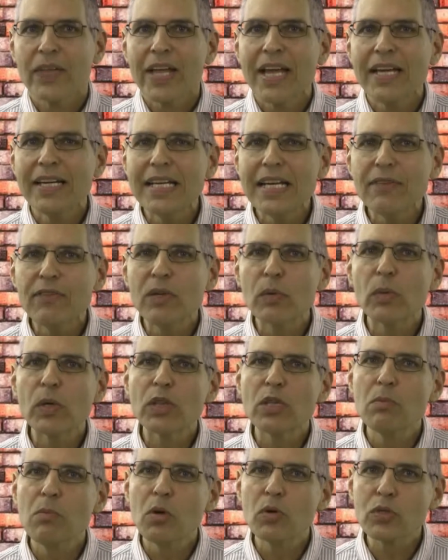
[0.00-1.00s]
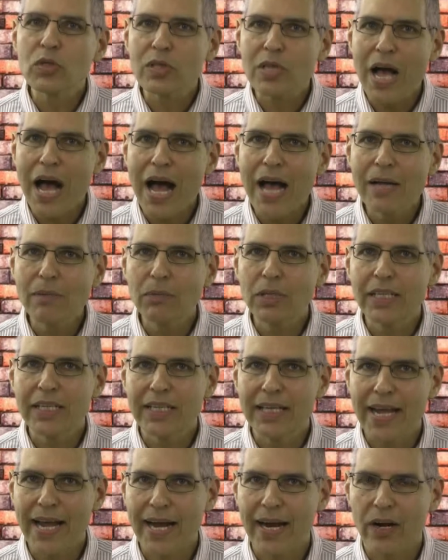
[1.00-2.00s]
And even with the most timely
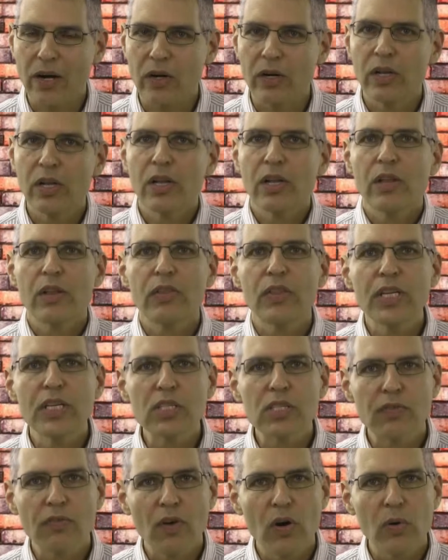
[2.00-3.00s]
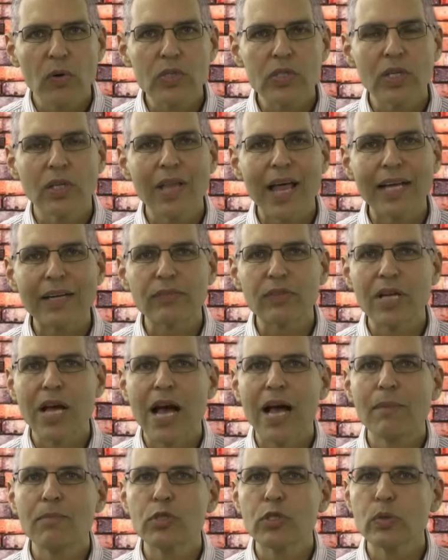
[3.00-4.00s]
care, these folks a lot of
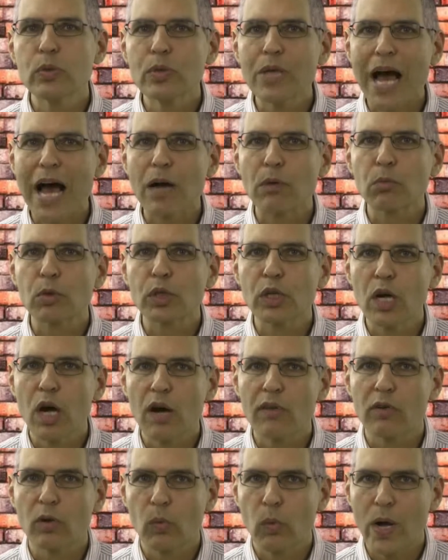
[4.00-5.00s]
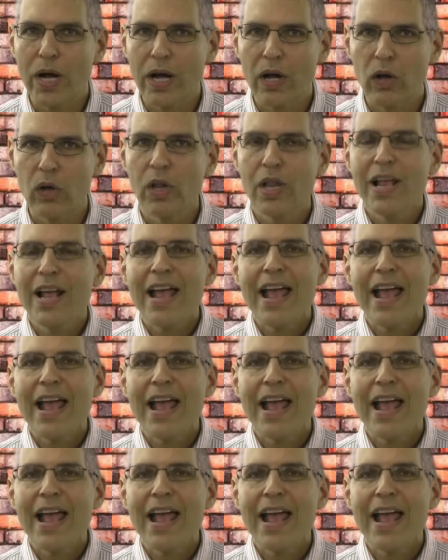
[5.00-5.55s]
times do not recover well.